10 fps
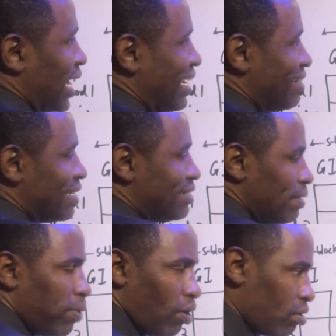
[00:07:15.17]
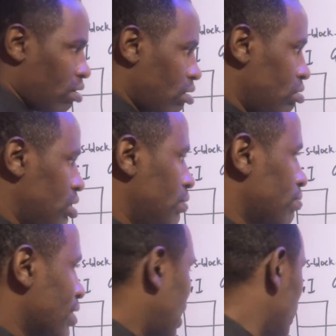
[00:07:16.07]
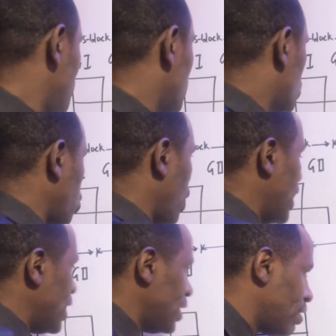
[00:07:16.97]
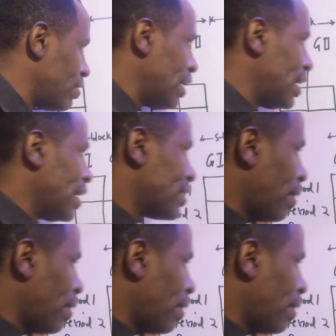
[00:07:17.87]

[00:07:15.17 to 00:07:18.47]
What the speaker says: in the D block. That is between the